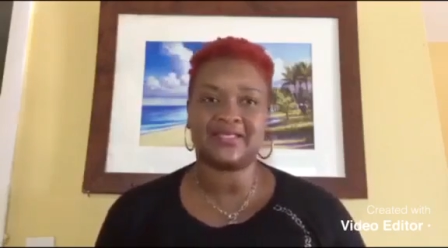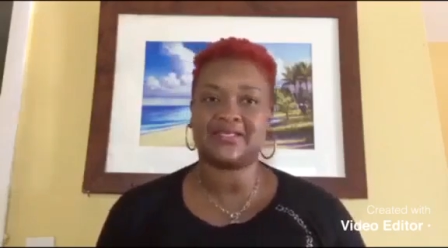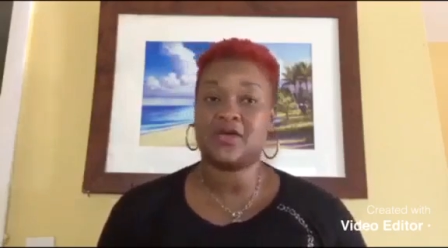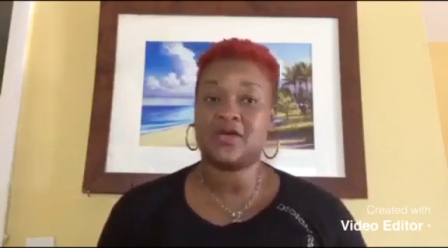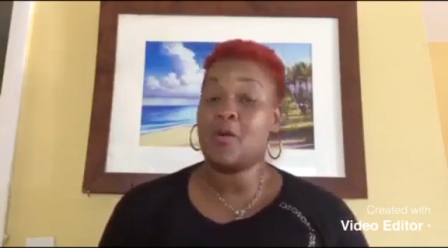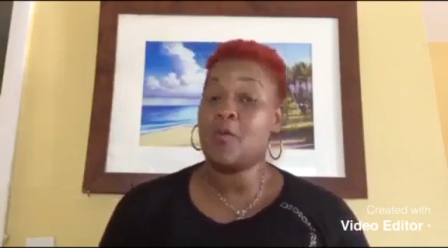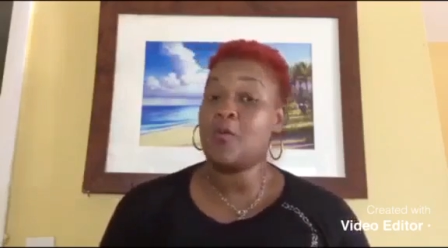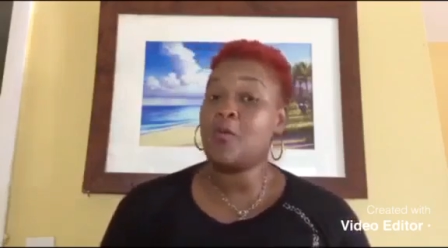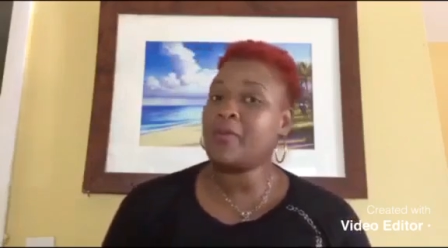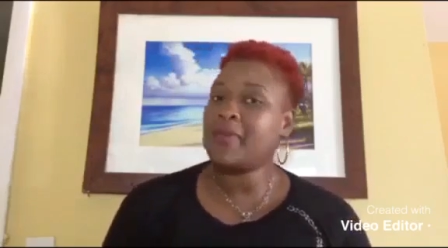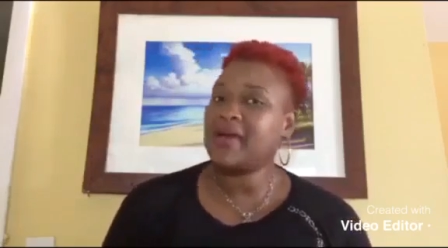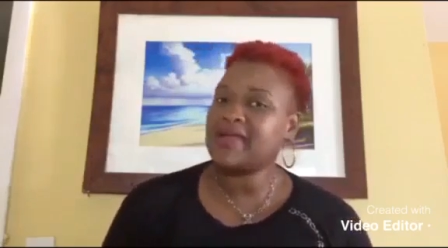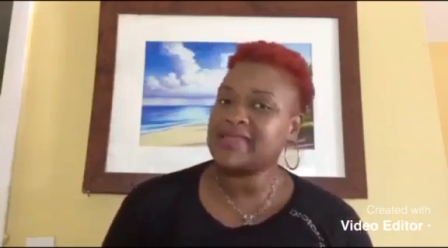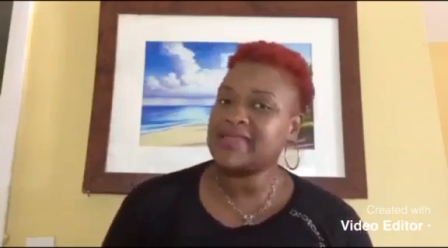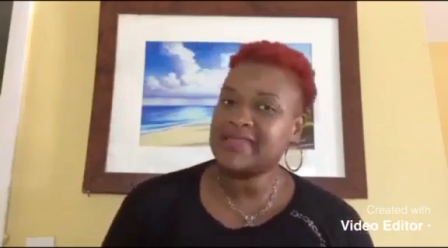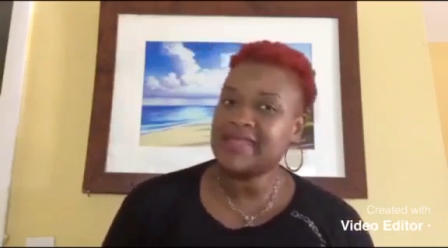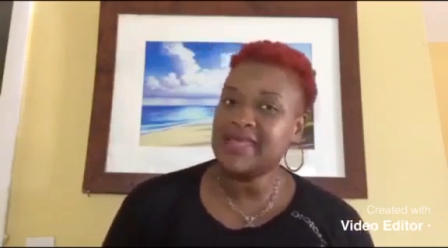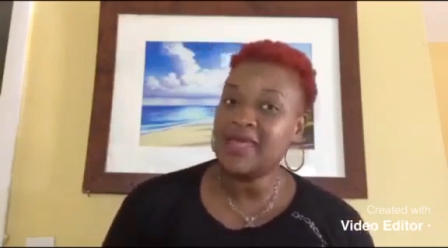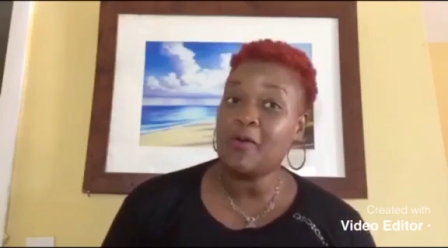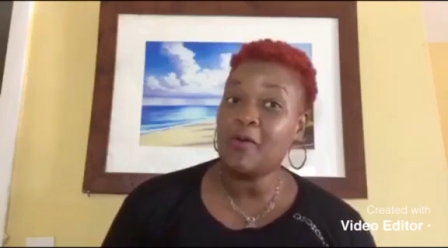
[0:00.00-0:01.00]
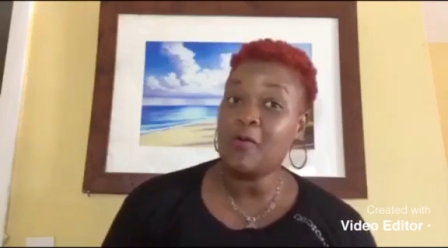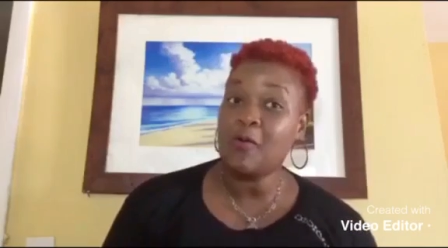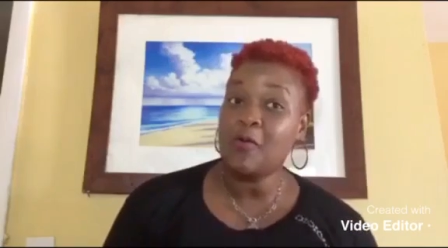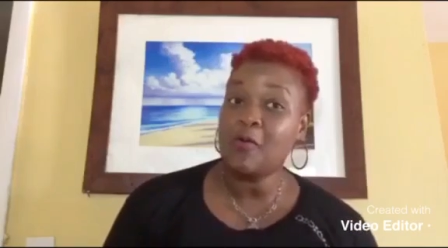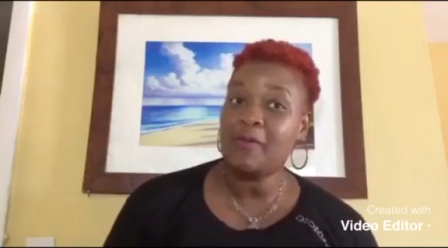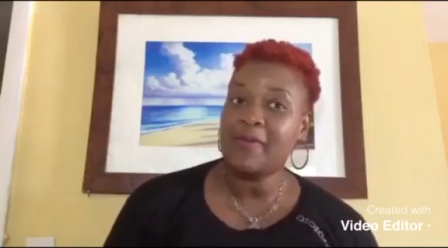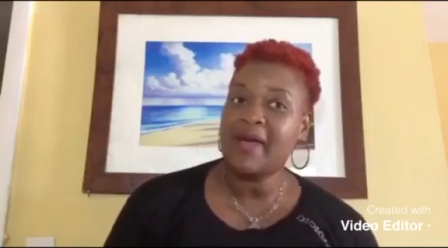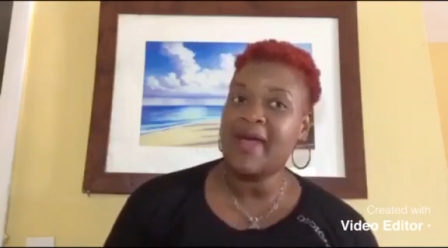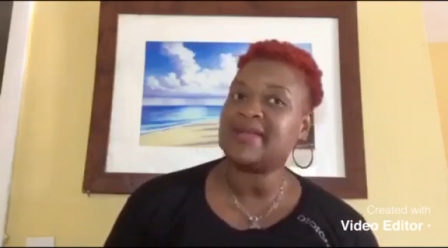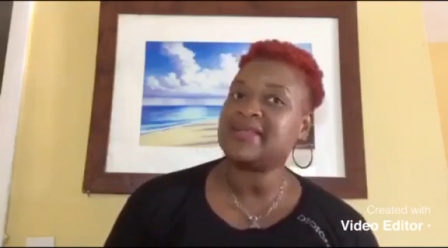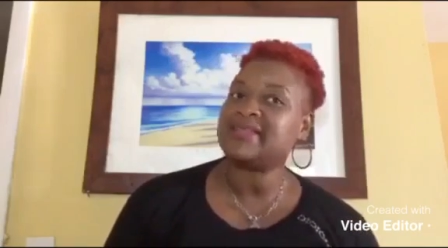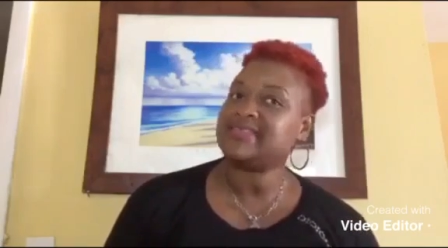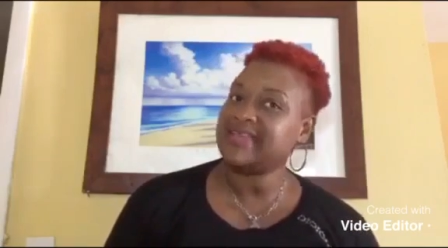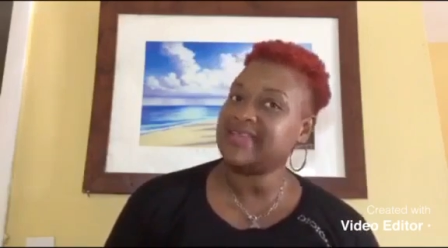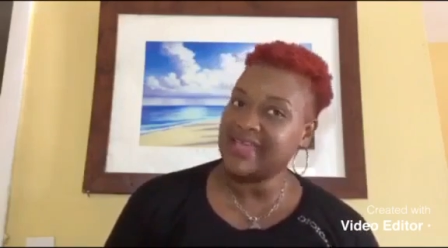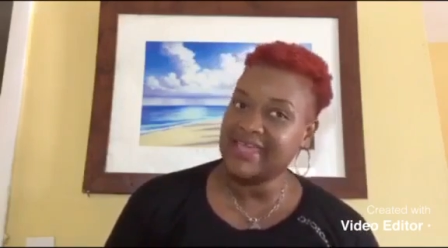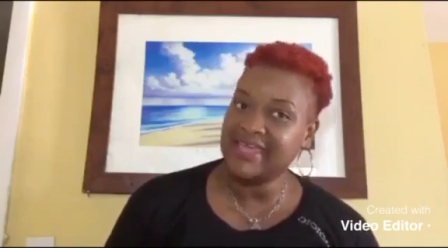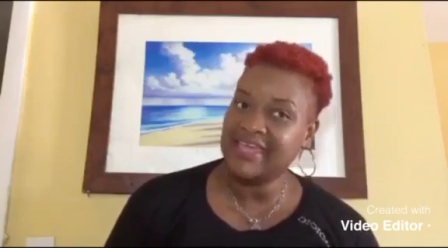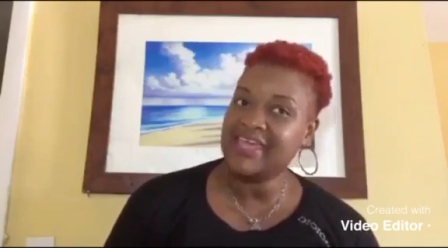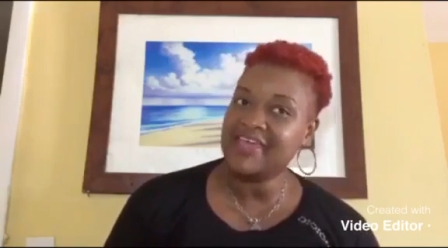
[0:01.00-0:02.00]
Woman stay home and take
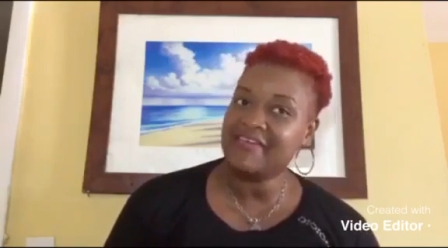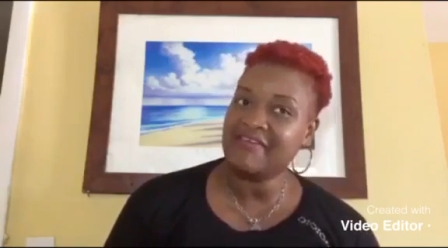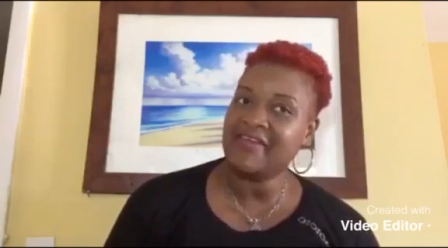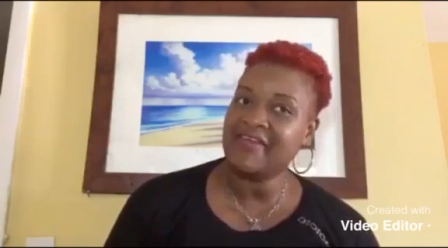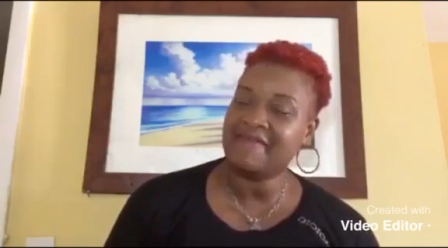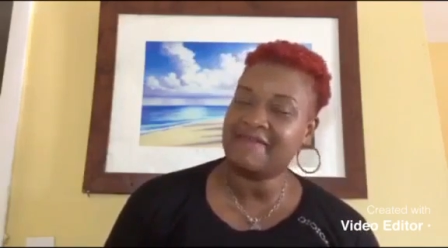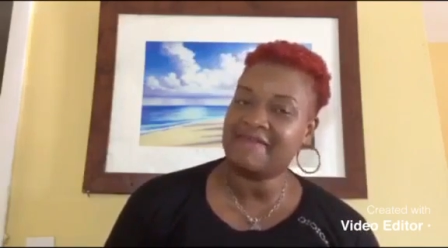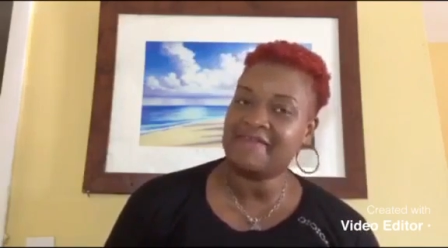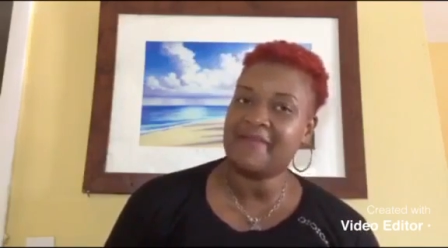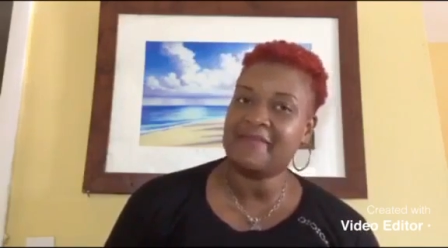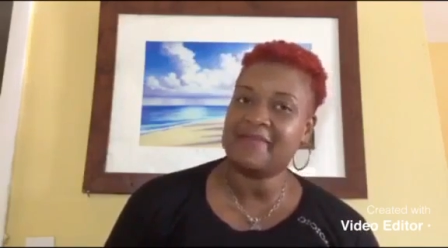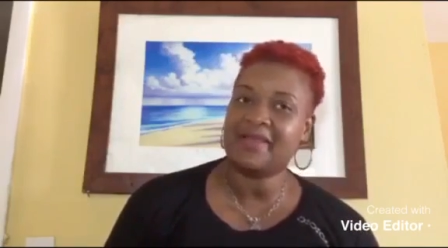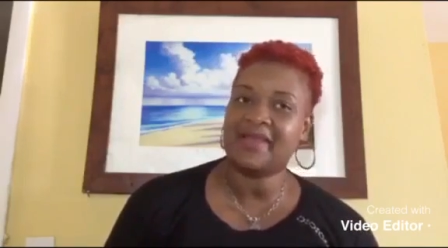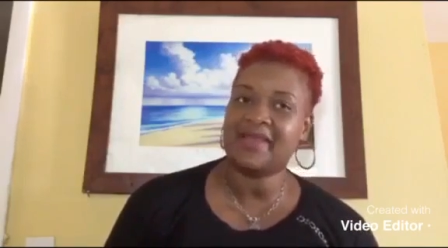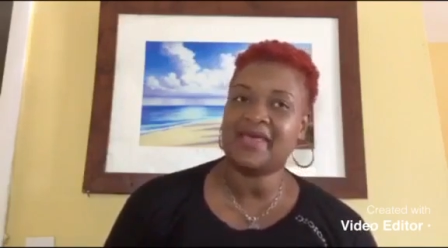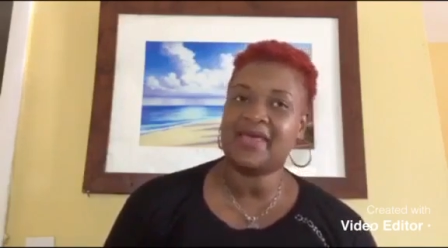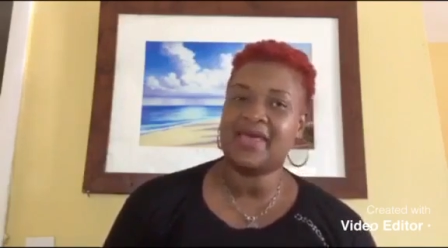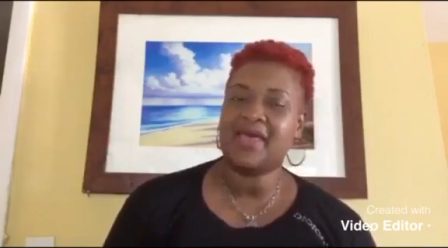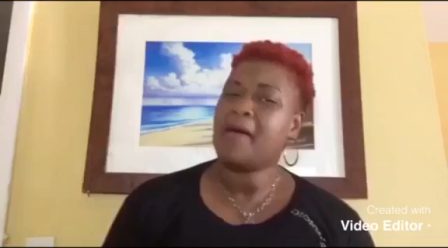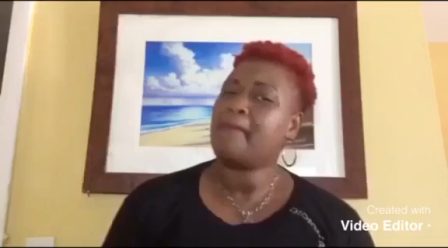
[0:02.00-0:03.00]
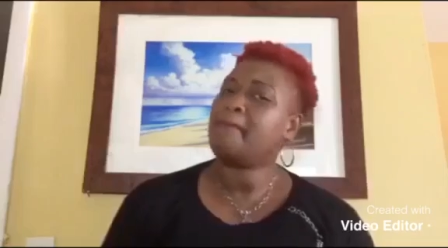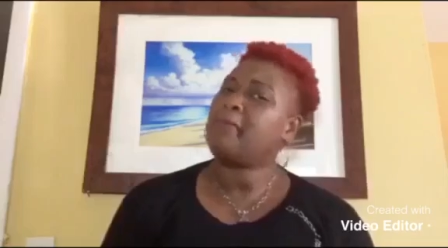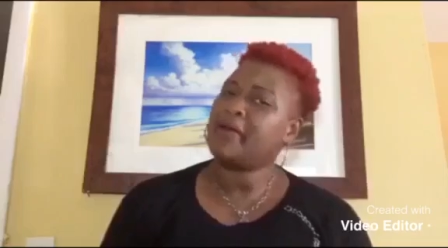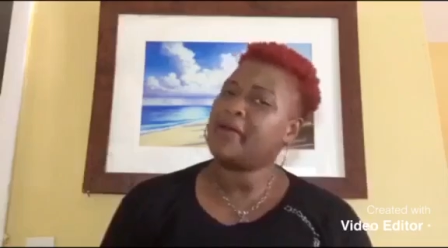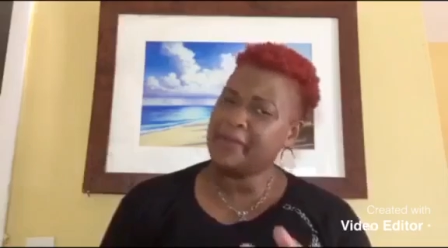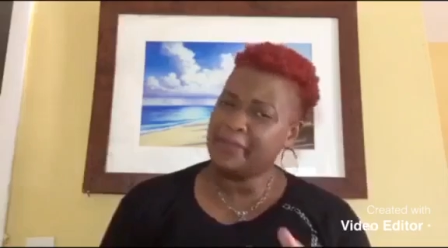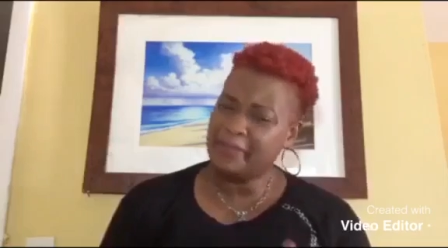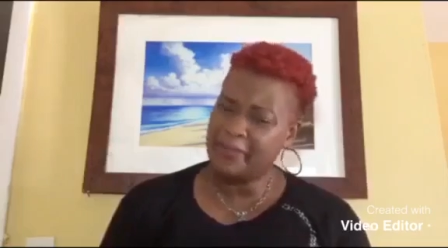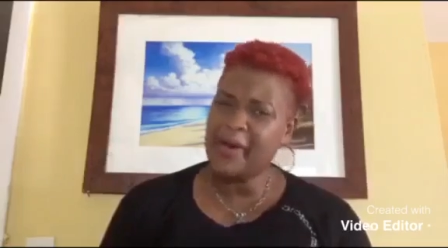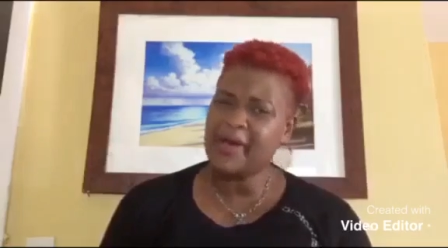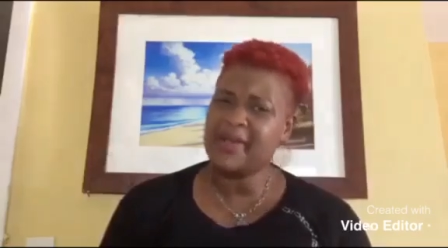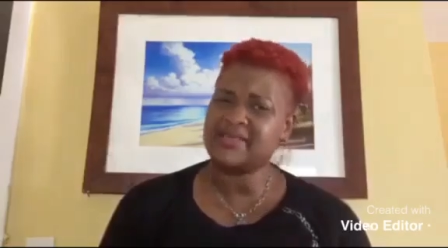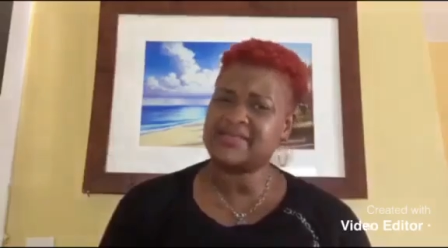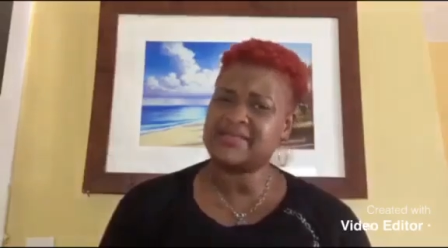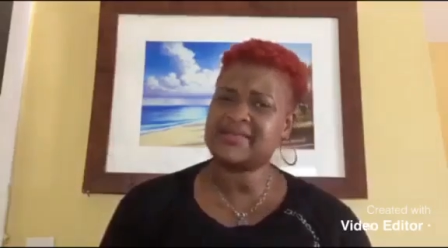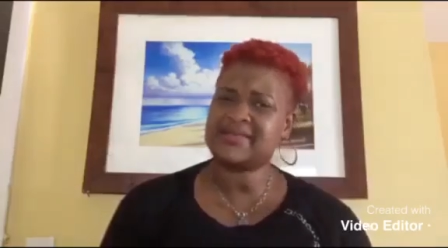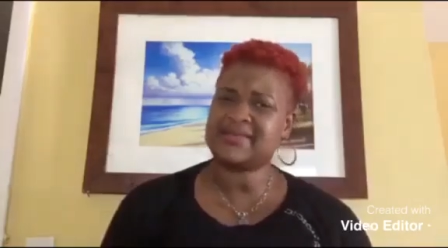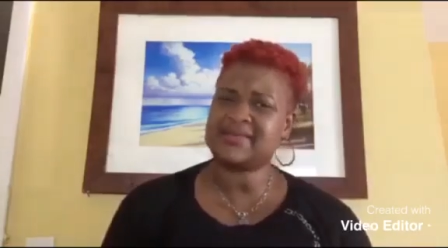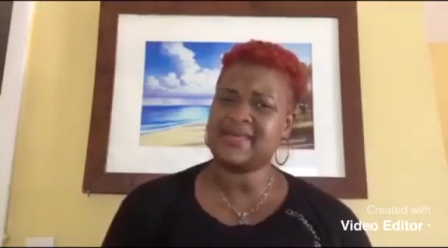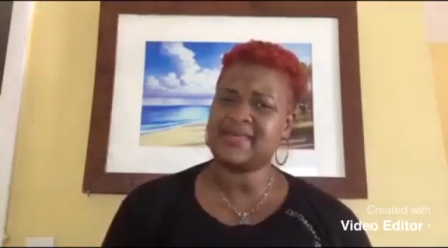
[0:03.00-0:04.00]
care of their family. But the point is
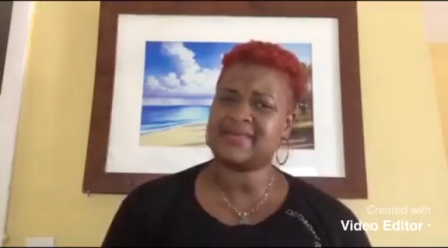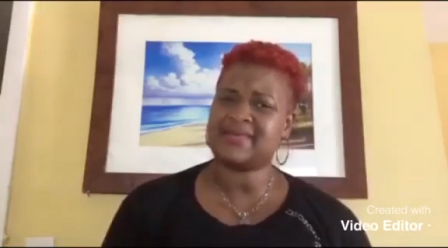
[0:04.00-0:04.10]
this,